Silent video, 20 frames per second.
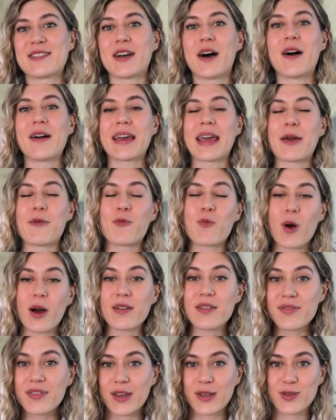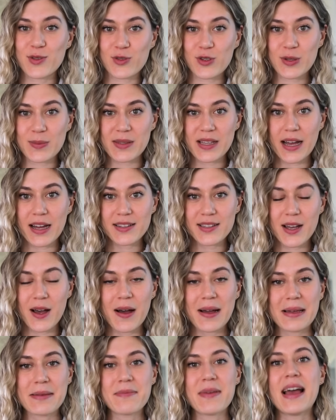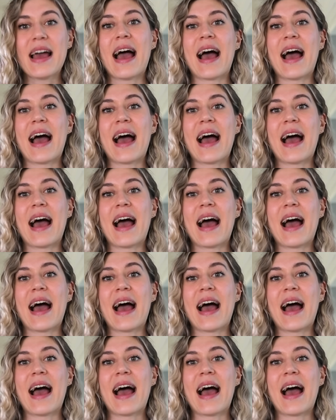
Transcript: target one of those groups at a time.